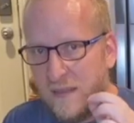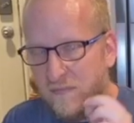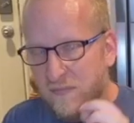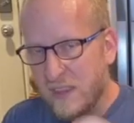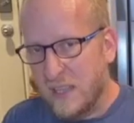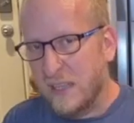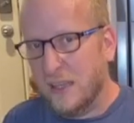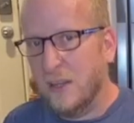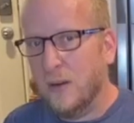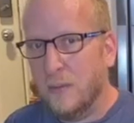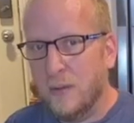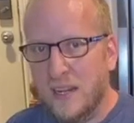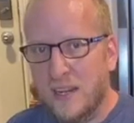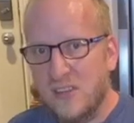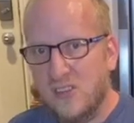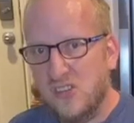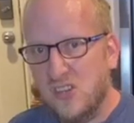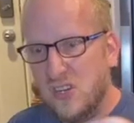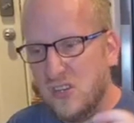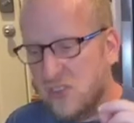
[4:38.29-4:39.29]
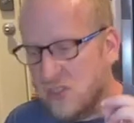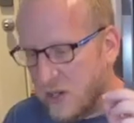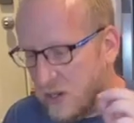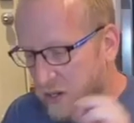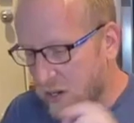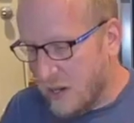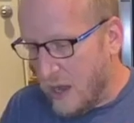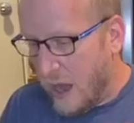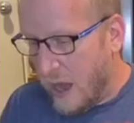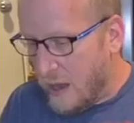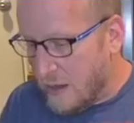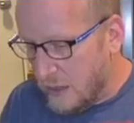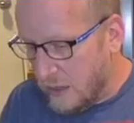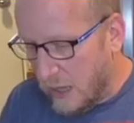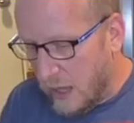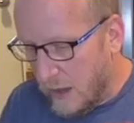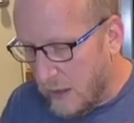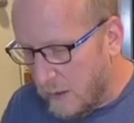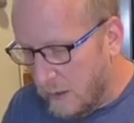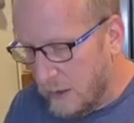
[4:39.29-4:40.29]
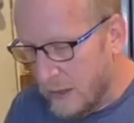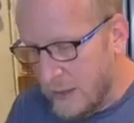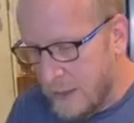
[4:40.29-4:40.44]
the little bit of ginger, gangalal,